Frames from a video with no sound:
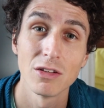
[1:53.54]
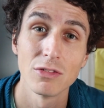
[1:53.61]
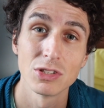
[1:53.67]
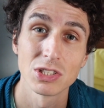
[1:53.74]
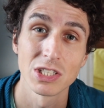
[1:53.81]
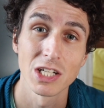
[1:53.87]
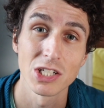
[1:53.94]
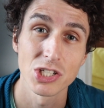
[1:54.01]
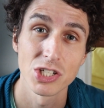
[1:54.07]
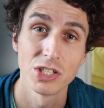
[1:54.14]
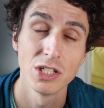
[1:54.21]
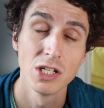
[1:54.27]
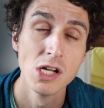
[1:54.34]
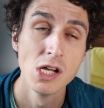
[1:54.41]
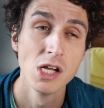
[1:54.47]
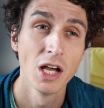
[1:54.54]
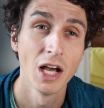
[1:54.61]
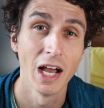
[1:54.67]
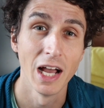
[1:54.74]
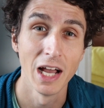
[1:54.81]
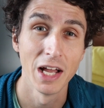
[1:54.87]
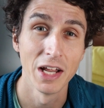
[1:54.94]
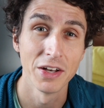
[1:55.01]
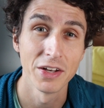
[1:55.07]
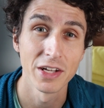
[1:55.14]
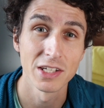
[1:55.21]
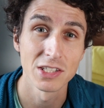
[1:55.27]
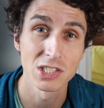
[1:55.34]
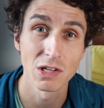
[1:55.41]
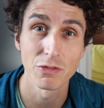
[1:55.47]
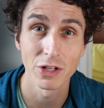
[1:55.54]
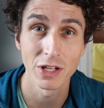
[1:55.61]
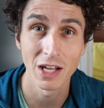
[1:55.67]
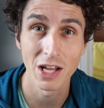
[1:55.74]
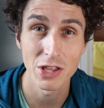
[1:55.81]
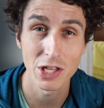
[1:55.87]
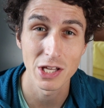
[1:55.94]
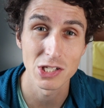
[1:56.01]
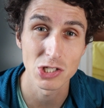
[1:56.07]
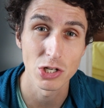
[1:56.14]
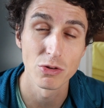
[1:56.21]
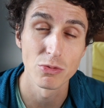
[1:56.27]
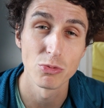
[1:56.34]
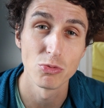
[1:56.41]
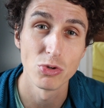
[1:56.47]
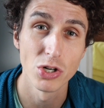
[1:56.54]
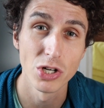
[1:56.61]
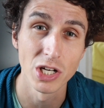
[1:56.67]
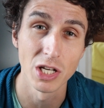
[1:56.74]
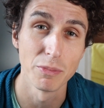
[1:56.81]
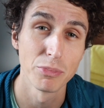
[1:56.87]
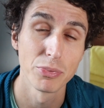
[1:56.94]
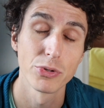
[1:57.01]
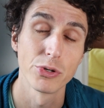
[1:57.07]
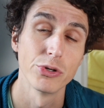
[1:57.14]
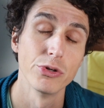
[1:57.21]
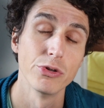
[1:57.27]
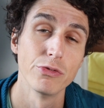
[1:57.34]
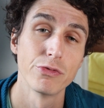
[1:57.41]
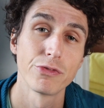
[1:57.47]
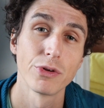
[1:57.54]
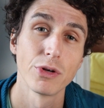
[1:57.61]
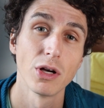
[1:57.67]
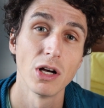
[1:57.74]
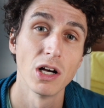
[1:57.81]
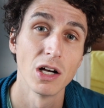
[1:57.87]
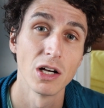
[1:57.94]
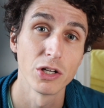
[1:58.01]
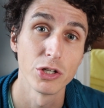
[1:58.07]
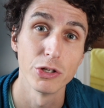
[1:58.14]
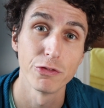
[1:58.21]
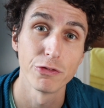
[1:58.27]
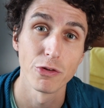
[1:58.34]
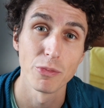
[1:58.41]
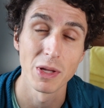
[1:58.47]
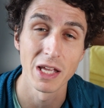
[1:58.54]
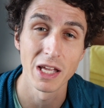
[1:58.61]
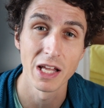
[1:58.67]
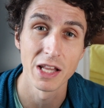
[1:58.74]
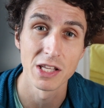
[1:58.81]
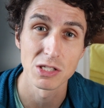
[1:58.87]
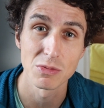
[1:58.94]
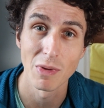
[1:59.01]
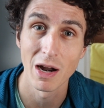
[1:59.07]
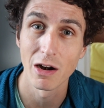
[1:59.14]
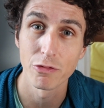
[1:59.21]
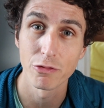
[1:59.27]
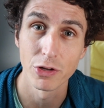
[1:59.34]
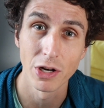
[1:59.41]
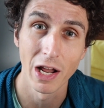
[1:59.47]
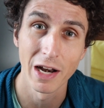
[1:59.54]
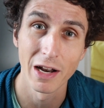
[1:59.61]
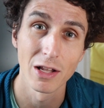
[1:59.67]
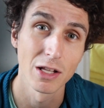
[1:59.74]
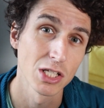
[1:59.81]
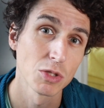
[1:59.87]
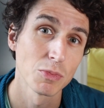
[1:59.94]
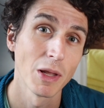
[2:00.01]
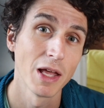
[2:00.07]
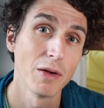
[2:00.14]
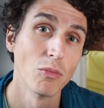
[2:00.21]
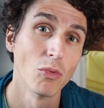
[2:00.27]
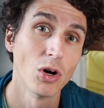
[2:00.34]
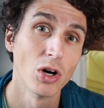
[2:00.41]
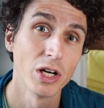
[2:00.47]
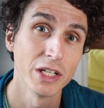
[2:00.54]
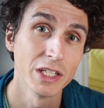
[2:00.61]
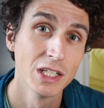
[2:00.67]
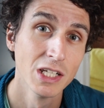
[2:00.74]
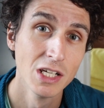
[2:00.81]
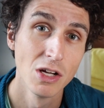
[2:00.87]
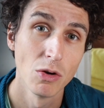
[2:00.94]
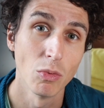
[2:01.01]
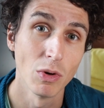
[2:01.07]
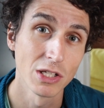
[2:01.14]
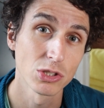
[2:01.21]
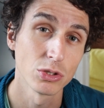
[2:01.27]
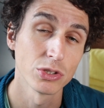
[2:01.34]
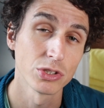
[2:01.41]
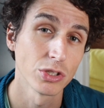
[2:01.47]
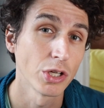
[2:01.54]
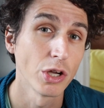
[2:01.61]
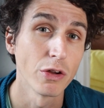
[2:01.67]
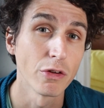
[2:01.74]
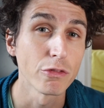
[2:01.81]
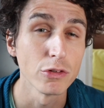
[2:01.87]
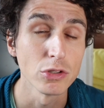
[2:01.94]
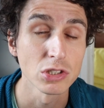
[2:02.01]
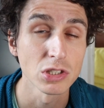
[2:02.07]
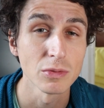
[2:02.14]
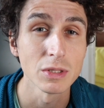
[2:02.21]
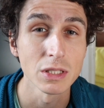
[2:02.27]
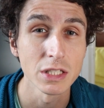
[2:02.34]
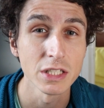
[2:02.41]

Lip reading: of a session and something that I think is going to really prove good for me in this marathon, and I'll explain why, whilst also going through some of the